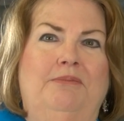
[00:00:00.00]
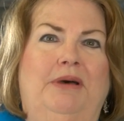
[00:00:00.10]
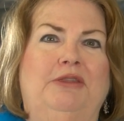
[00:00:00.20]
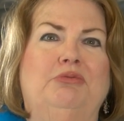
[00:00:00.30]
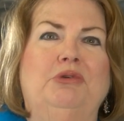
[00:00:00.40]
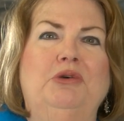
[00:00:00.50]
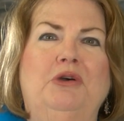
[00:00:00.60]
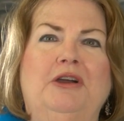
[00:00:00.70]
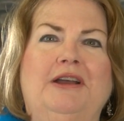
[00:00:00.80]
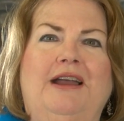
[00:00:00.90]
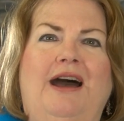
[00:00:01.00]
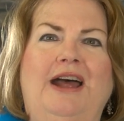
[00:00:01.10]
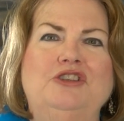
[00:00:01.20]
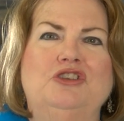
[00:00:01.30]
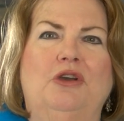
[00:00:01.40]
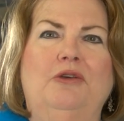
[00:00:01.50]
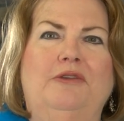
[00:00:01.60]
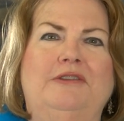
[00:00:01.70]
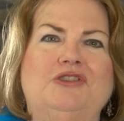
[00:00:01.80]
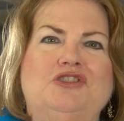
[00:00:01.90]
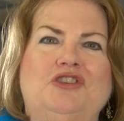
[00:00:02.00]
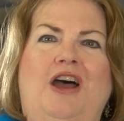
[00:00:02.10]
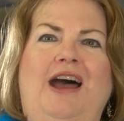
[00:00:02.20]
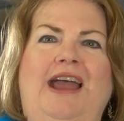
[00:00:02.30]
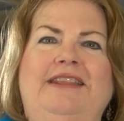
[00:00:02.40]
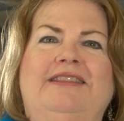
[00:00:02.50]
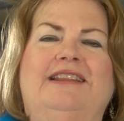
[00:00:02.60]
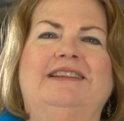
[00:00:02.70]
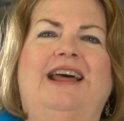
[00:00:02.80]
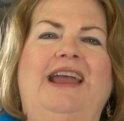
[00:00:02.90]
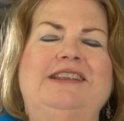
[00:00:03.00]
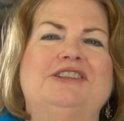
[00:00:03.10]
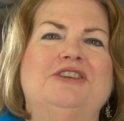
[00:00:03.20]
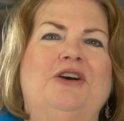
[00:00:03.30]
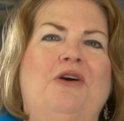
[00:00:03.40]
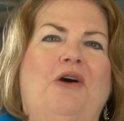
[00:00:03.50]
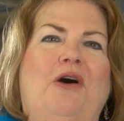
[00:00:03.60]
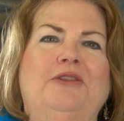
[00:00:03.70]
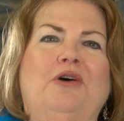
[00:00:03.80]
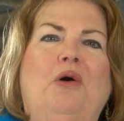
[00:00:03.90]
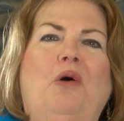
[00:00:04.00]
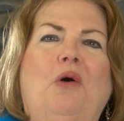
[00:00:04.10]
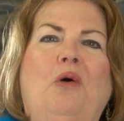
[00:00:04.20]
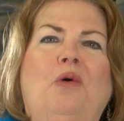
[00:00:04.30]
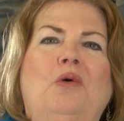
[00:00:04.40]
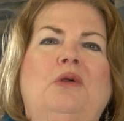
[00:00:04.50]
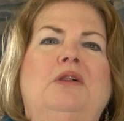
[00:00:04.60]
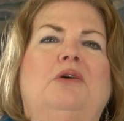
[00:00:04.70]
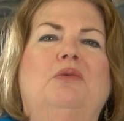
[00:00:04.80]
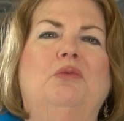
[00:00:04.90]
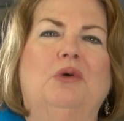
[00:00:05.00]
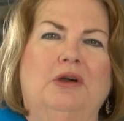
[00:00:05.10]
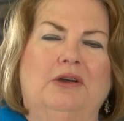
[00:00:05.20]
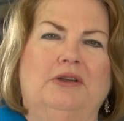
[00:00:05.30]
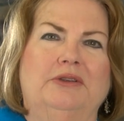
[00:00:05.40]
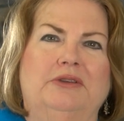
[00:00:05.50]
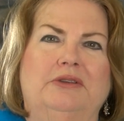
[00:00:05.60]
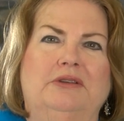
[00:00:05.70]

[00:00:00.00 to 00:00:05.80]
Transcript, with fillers: But through her, God chose to shine the light on the whole world.